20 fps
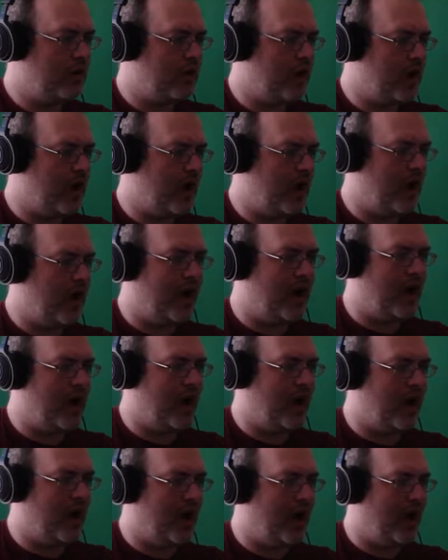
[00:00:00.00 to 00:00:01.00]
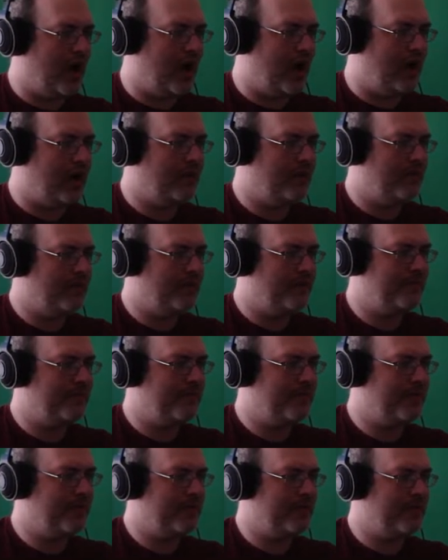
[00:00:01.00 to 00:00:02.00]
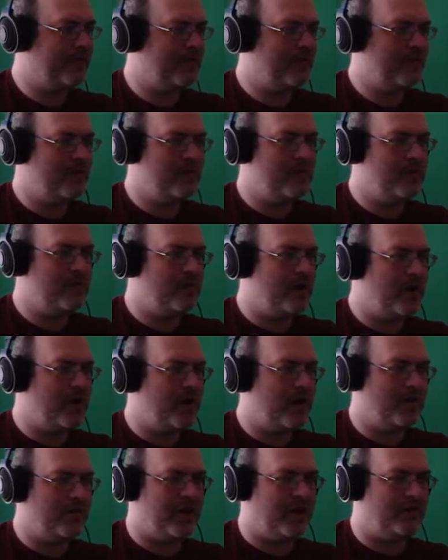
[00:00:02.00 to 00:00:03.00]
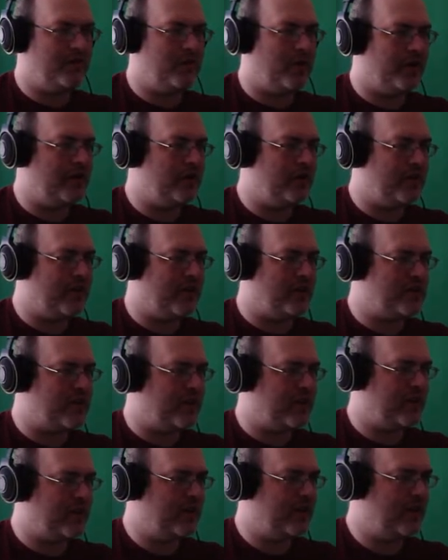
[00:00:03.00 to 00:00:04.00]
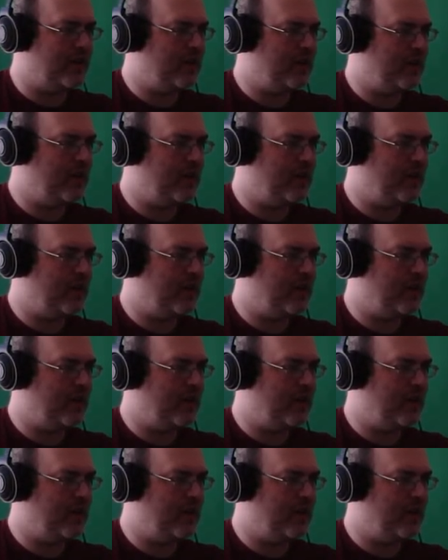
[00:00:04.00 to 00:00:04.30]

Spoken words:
Ah! I'm getting quite good at this, I think.